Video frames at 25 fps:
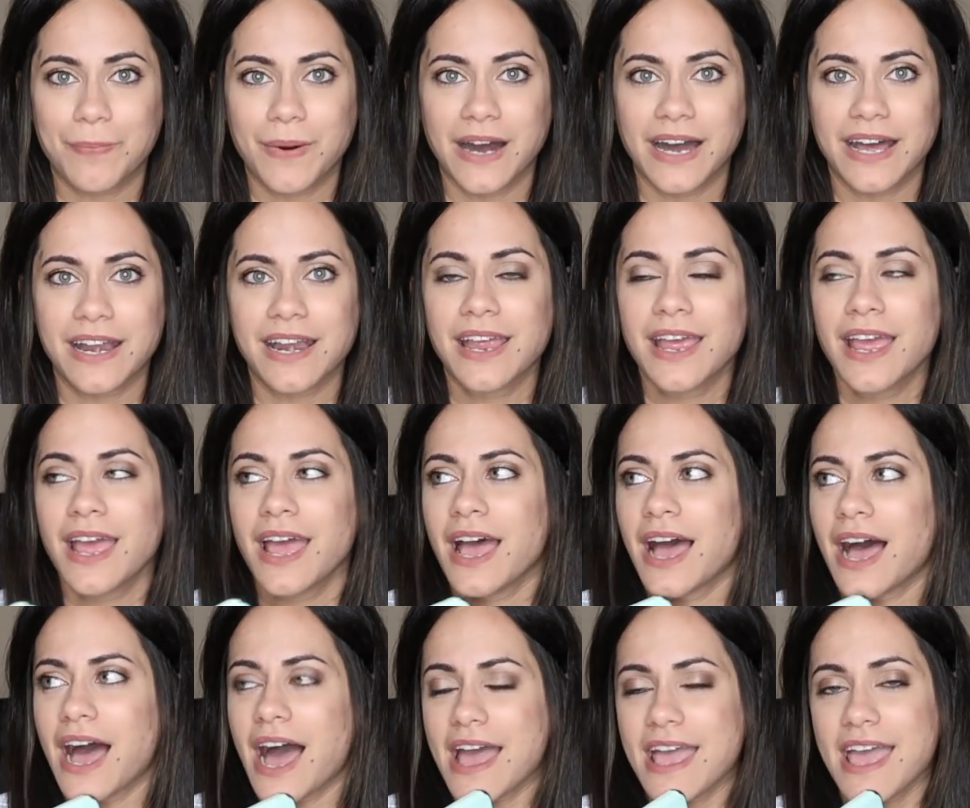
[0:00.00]
But
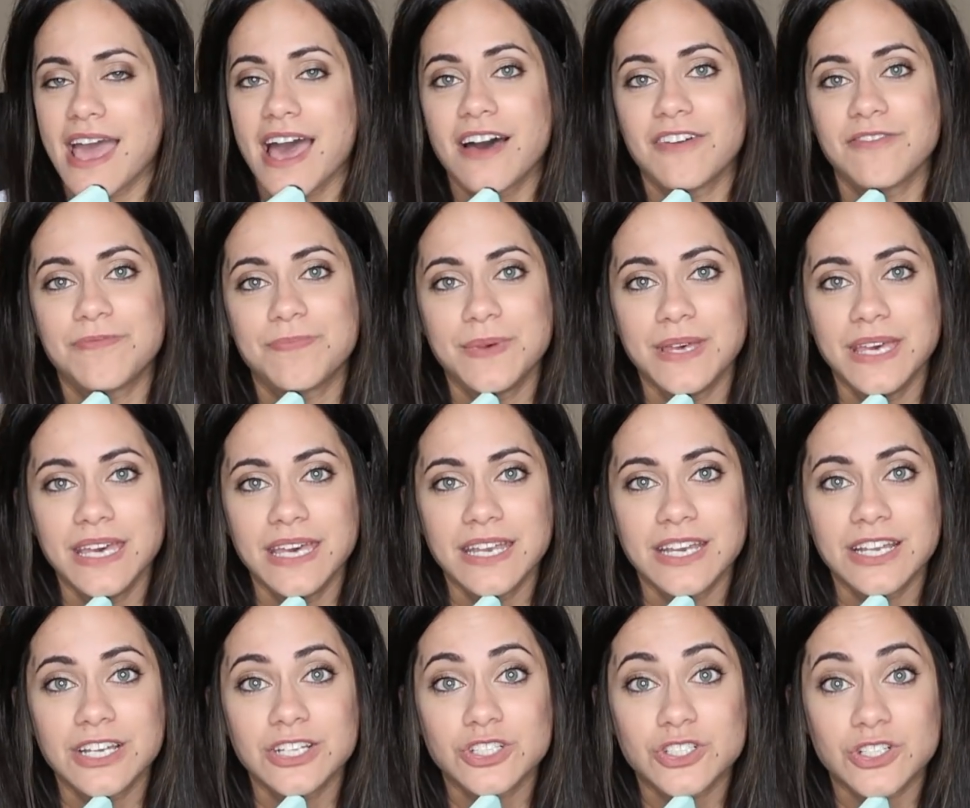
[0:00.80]
I have
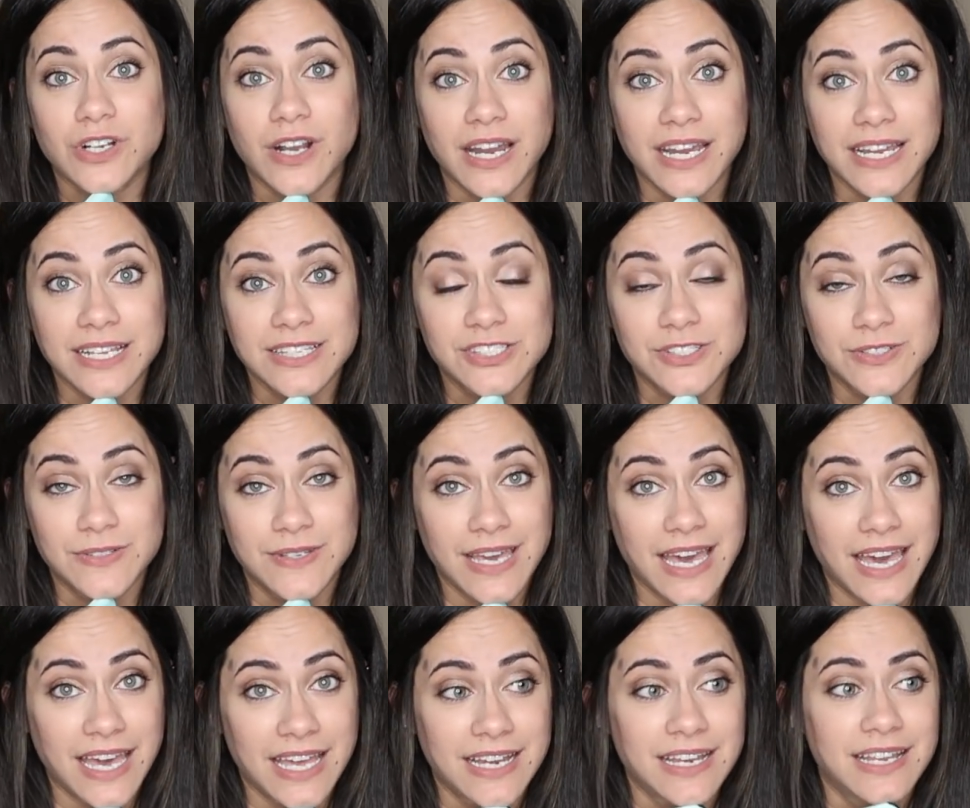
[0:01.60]
been trying to
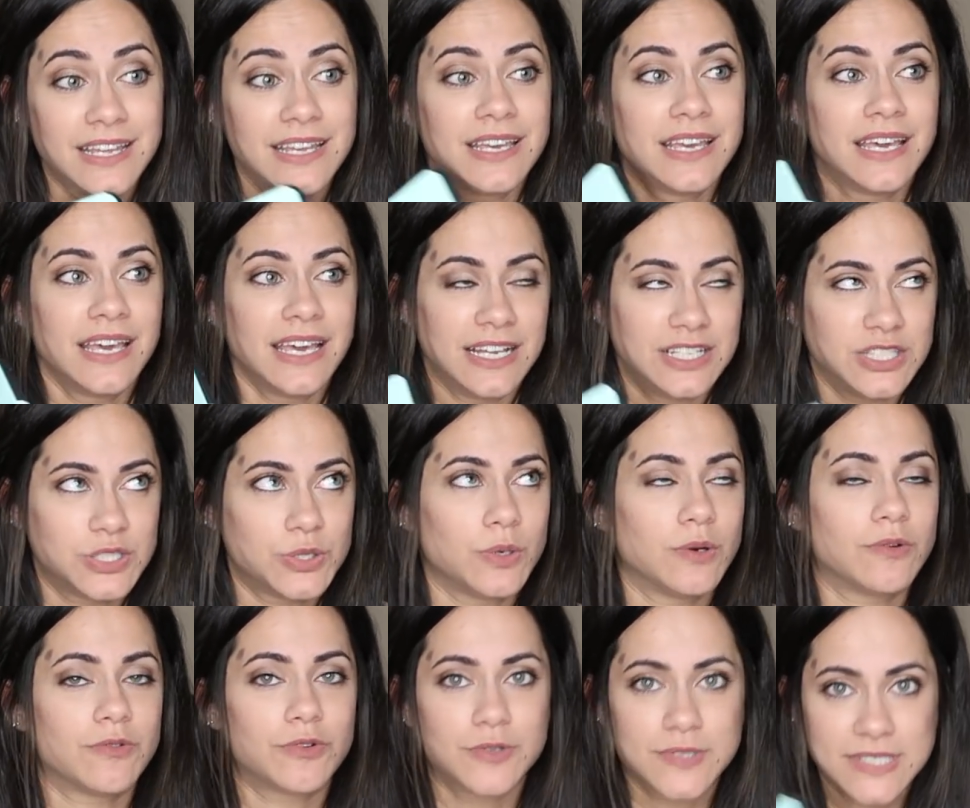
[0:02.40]
get
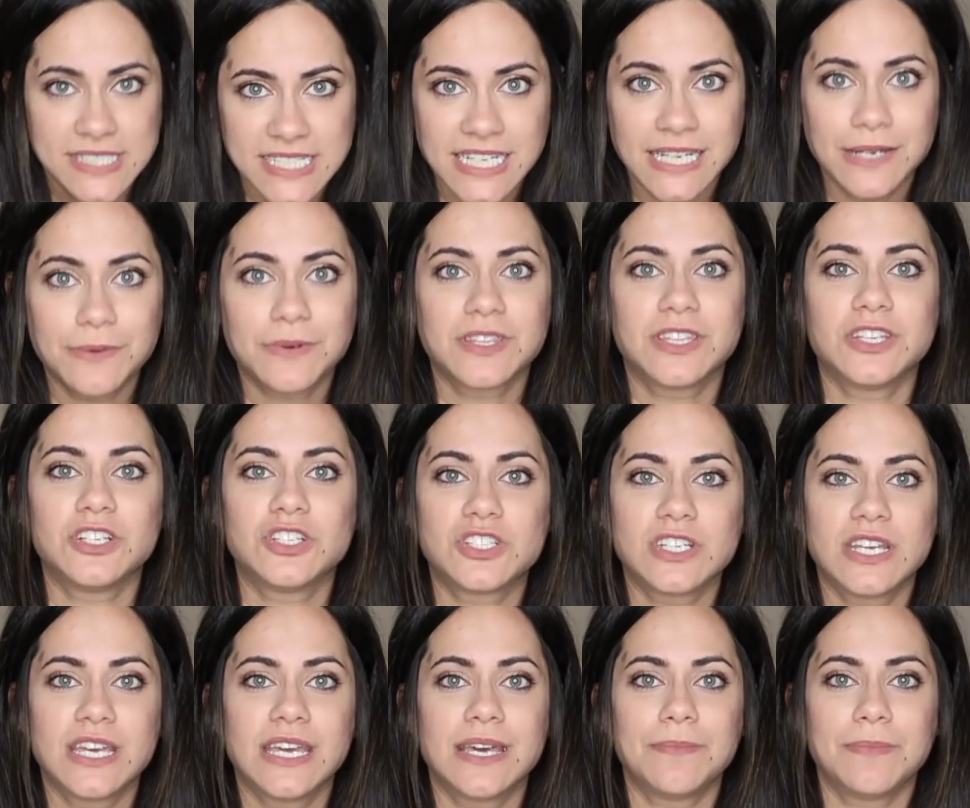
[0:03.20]
into a routine with the
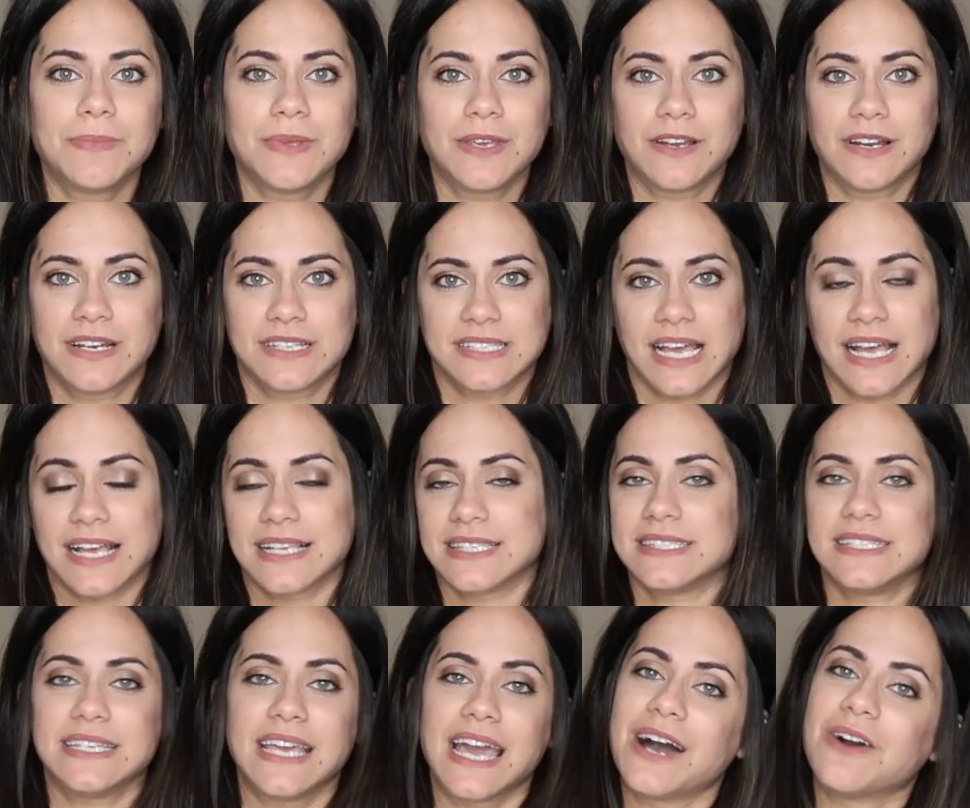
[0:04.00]
gym because I
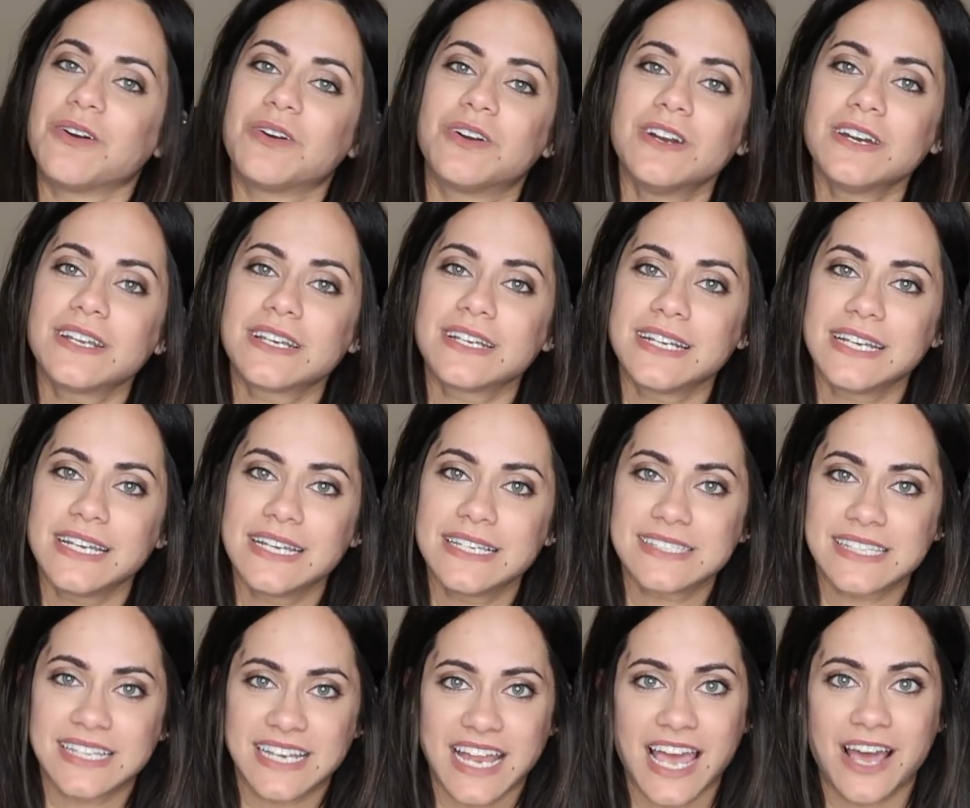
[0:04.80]
see how good it
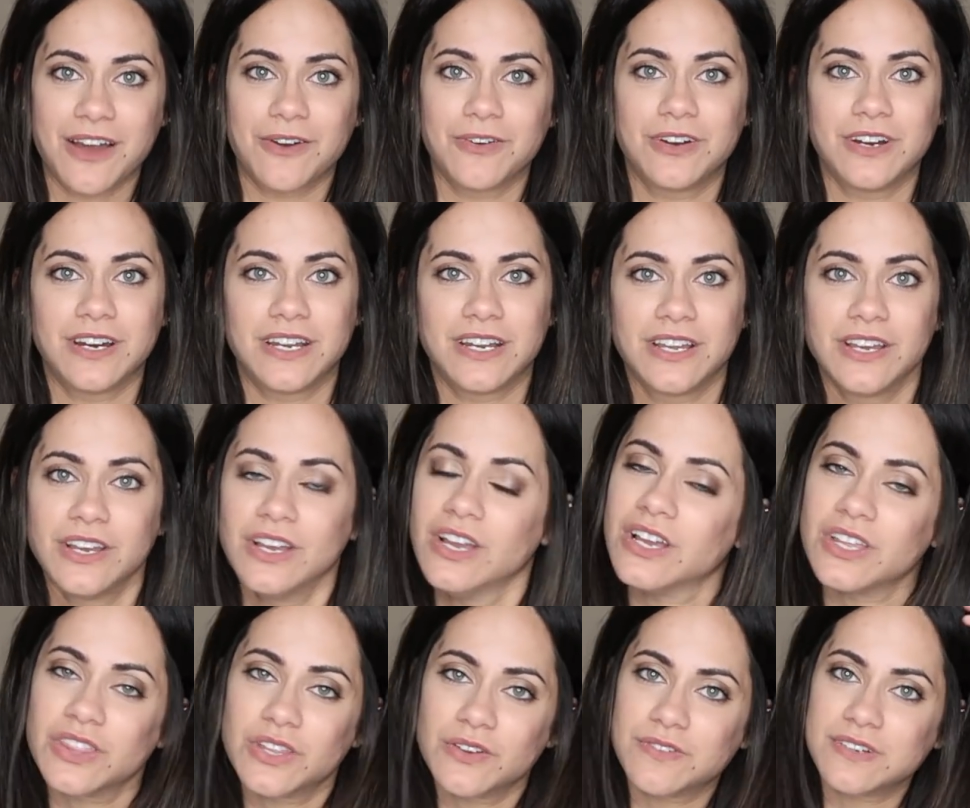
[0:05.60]
is and how good
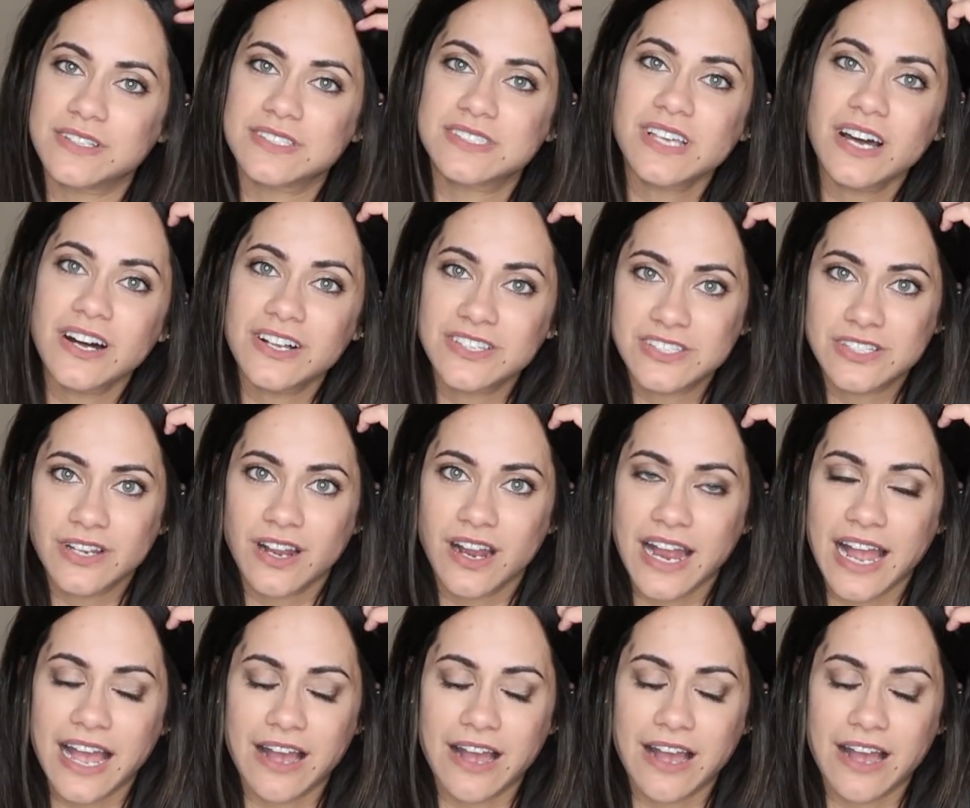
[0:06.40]
the results are,